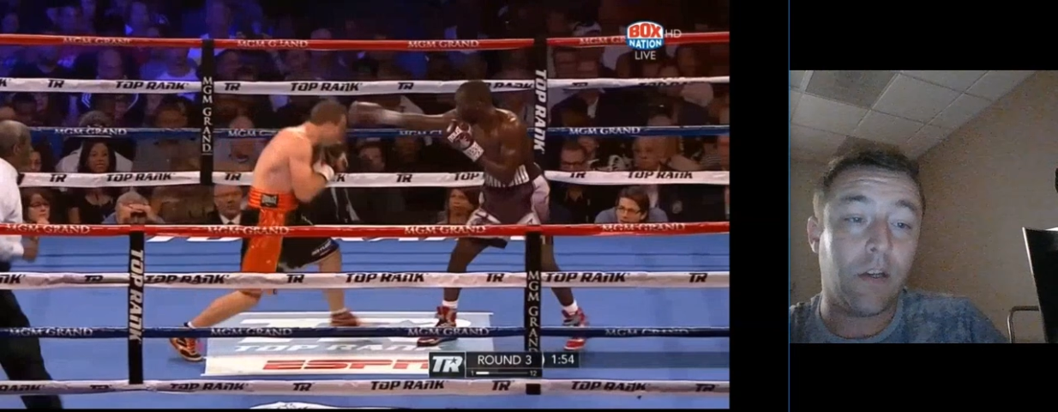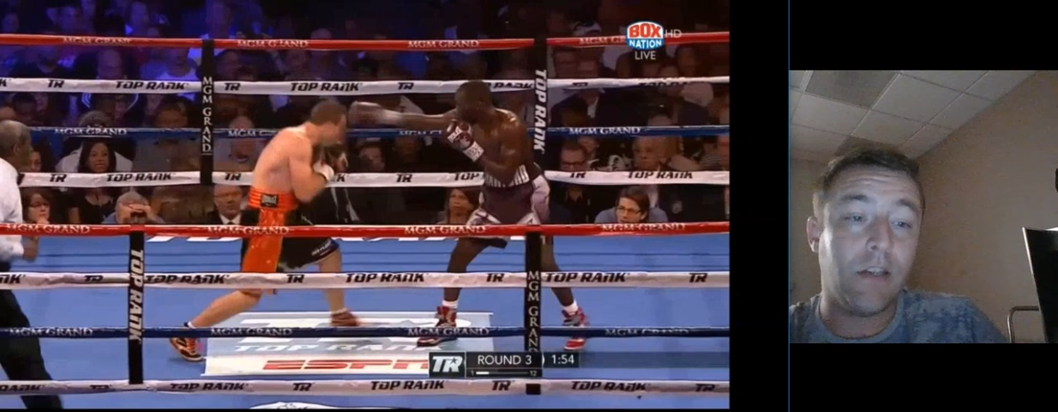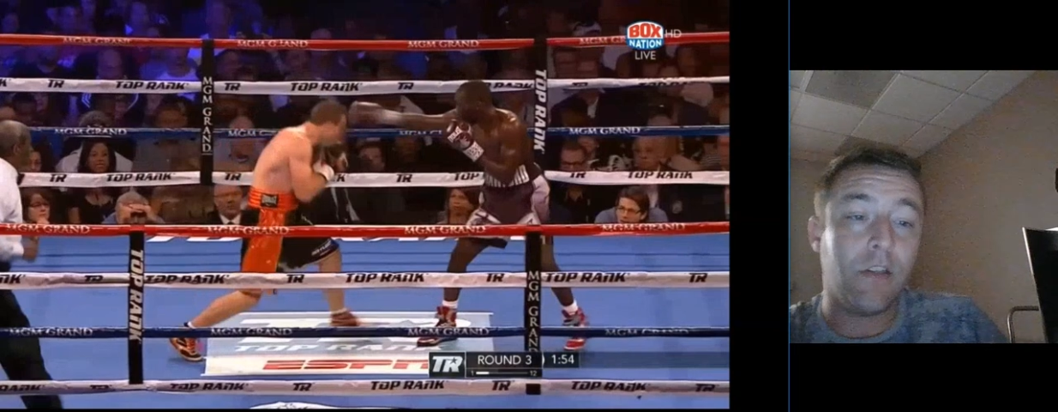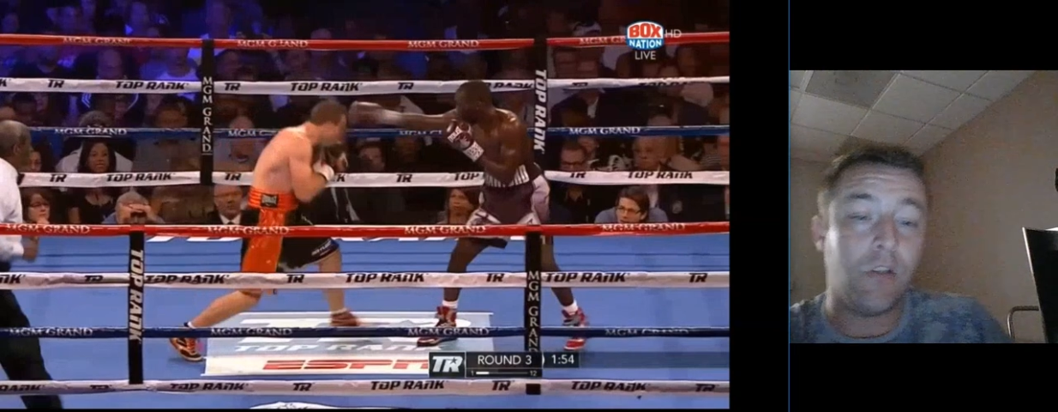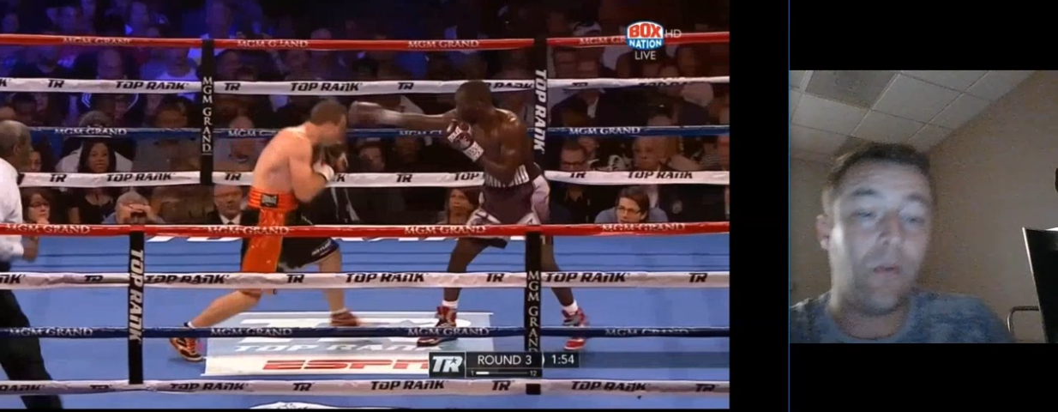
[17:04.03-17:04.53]
to
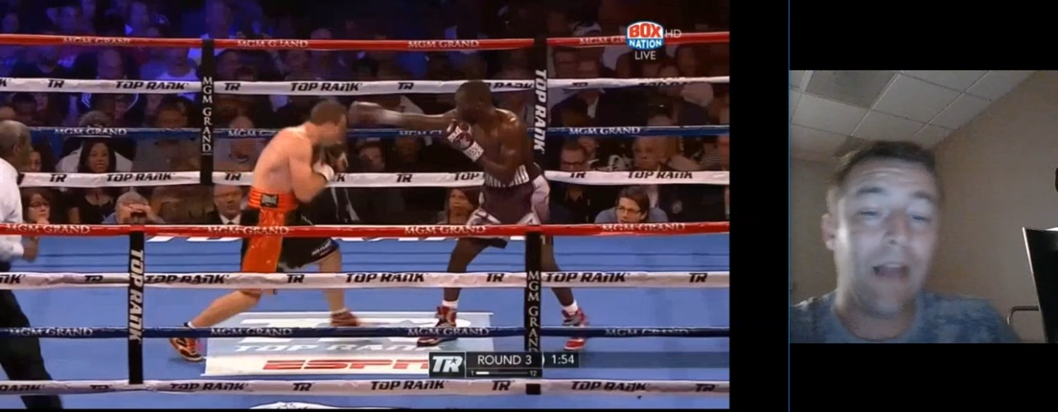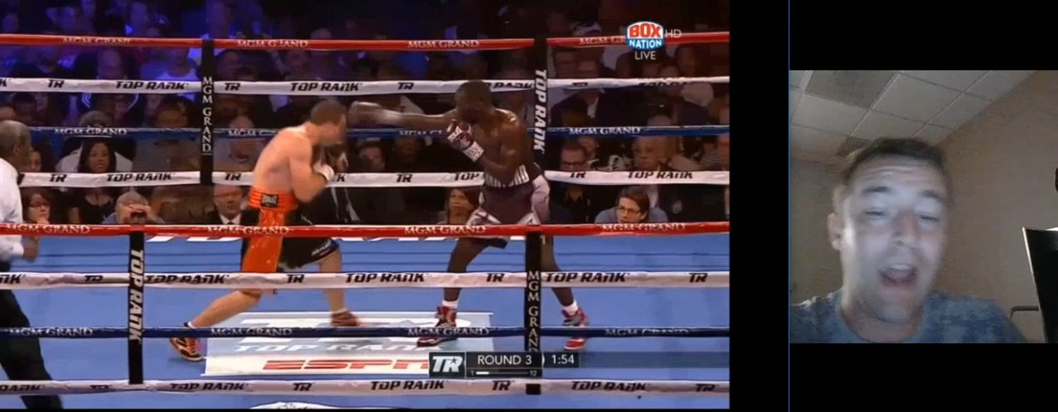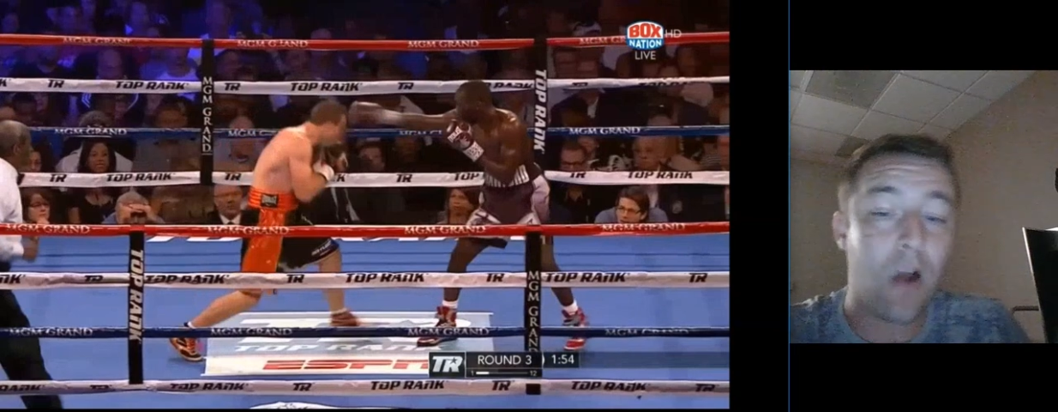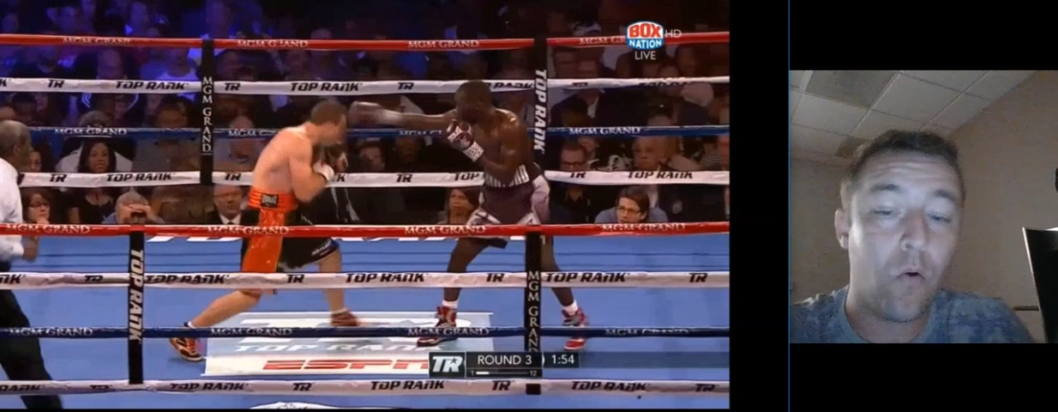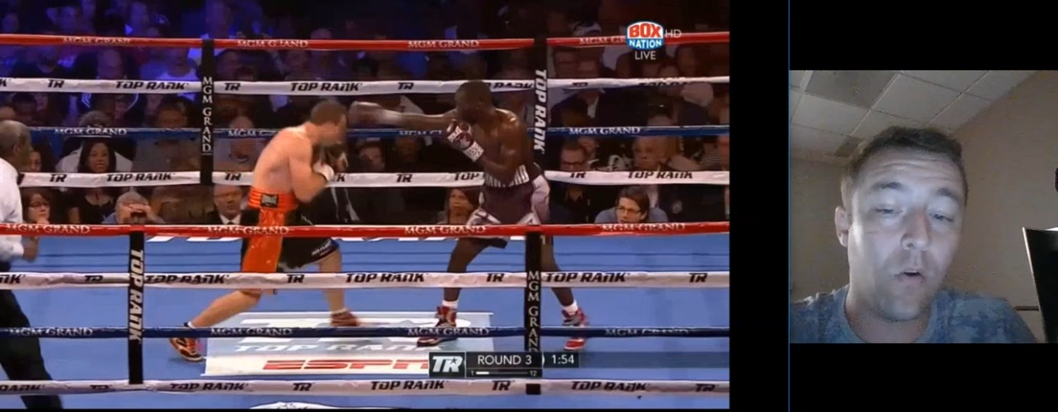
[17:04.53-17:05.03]
do and
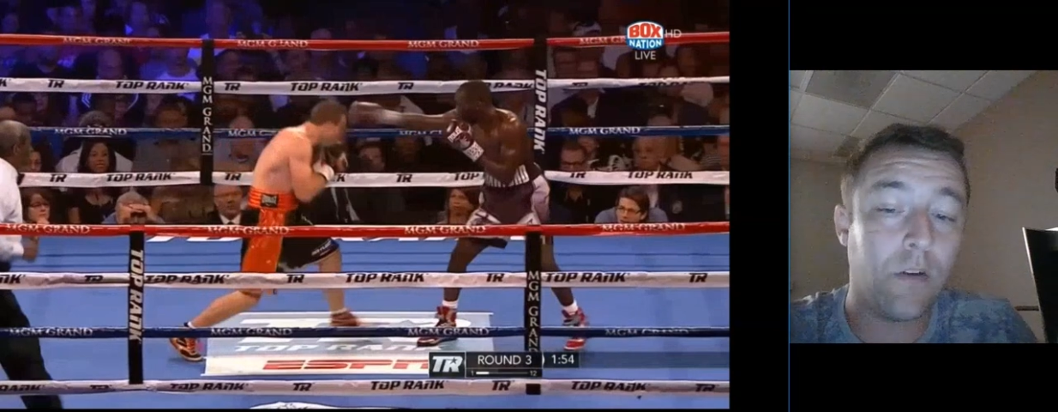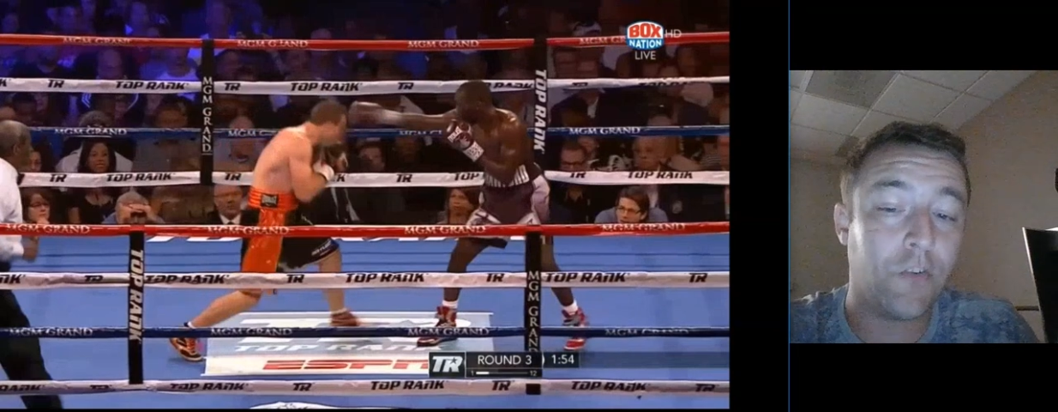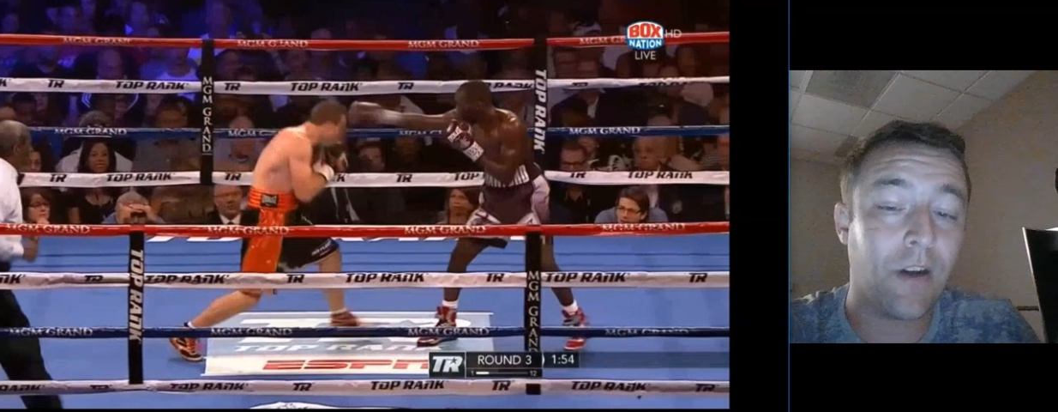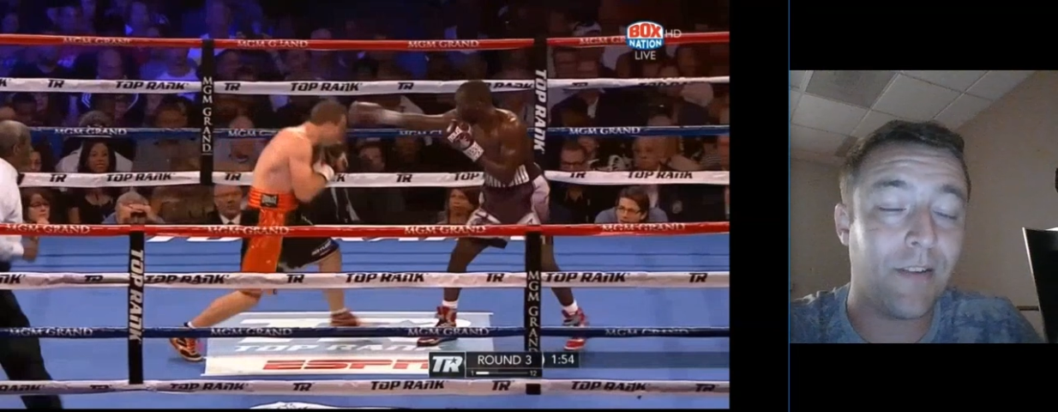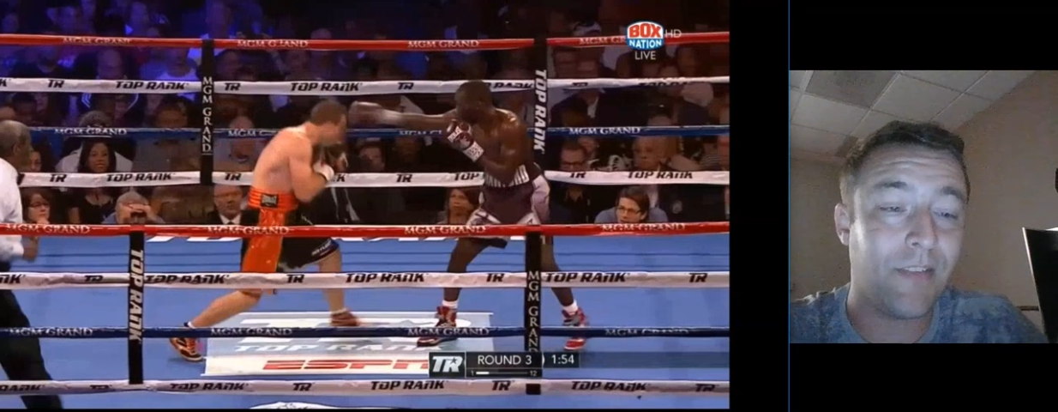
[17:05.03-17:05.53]
how Horn is
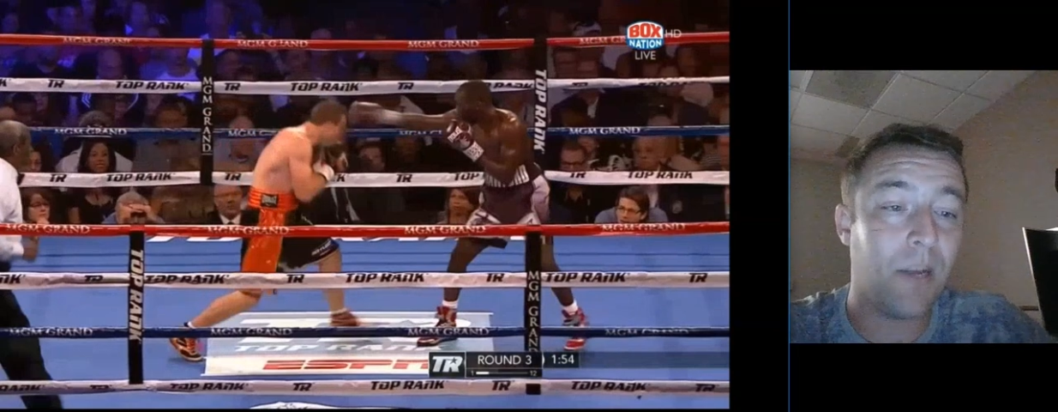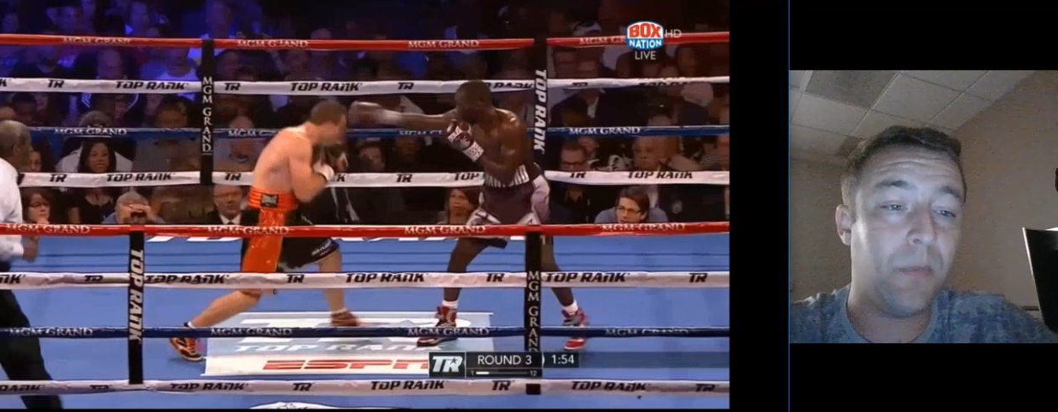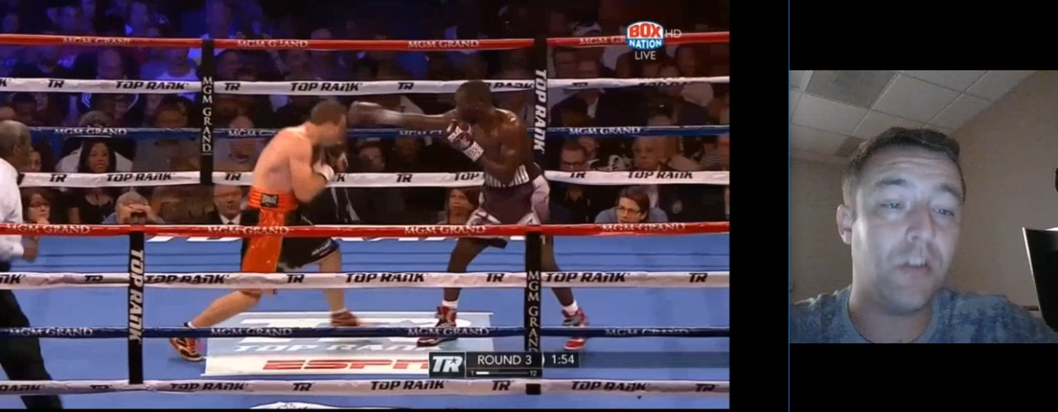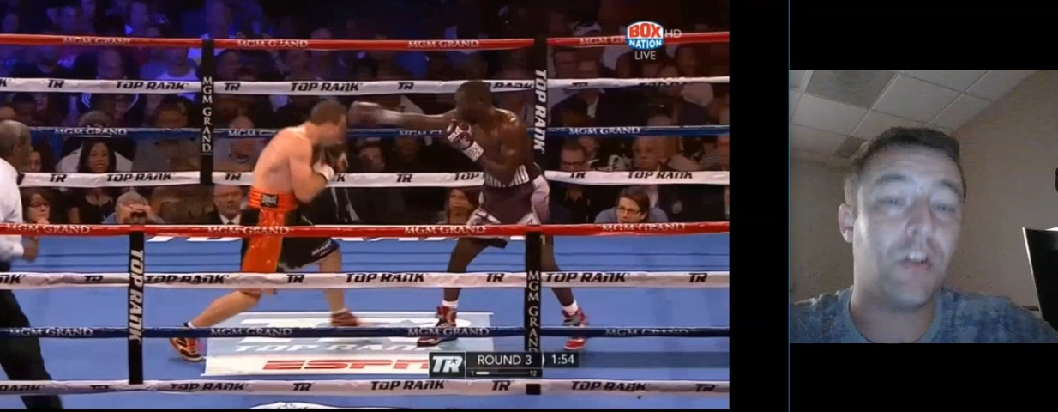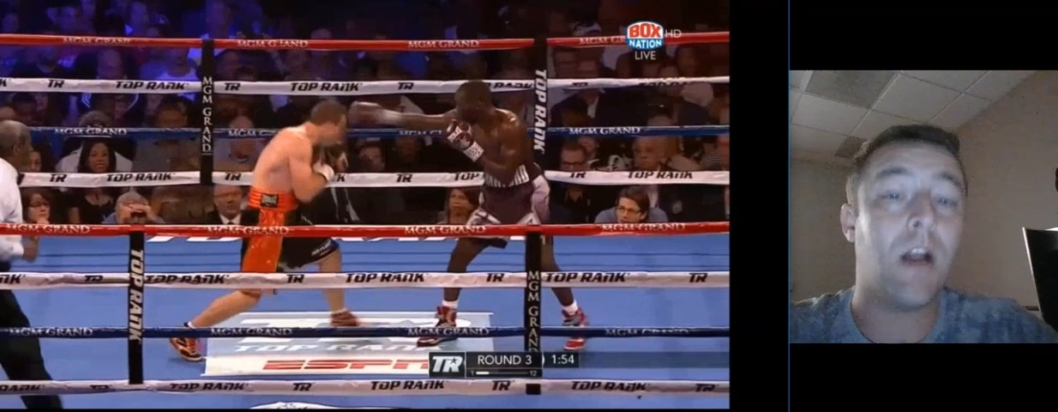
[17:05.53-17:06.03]
trying to set up
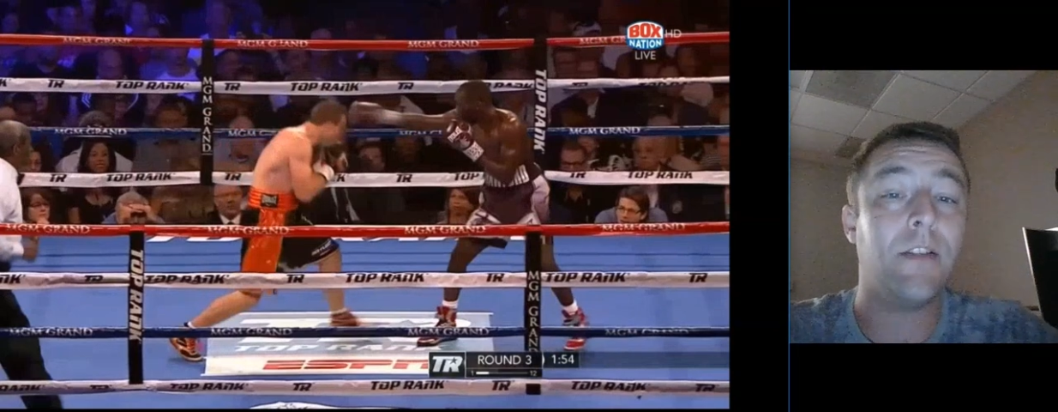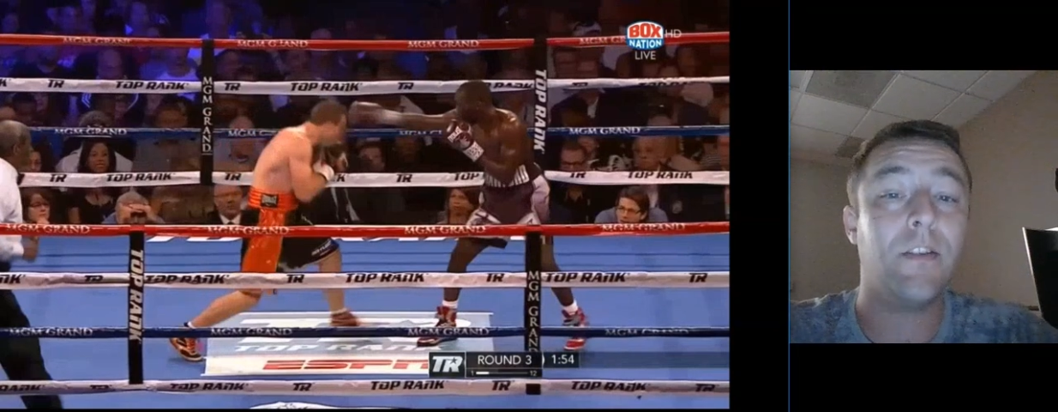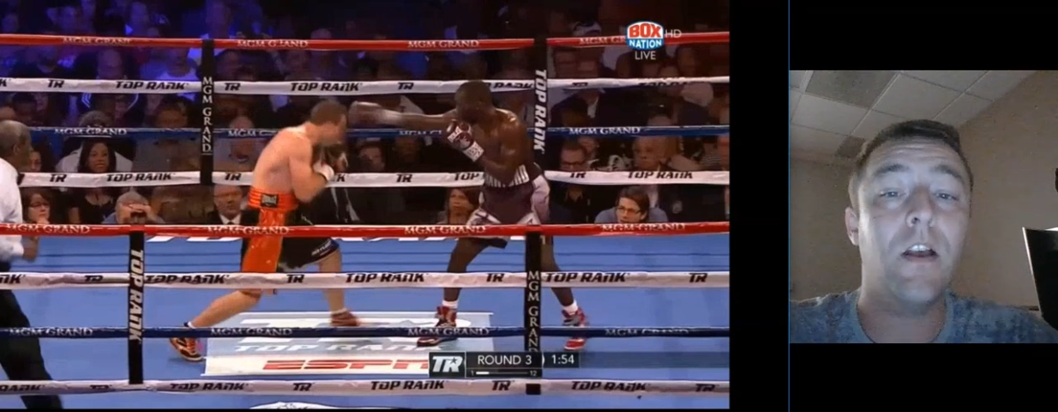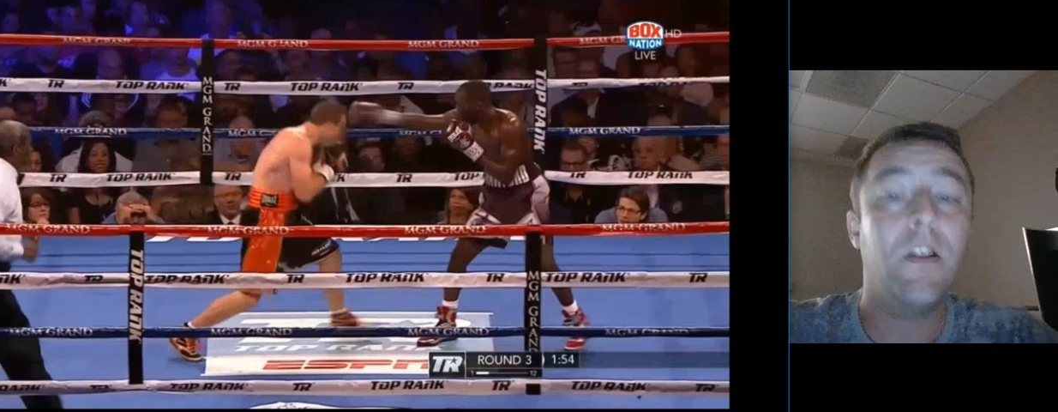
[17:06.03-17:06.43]
his shots,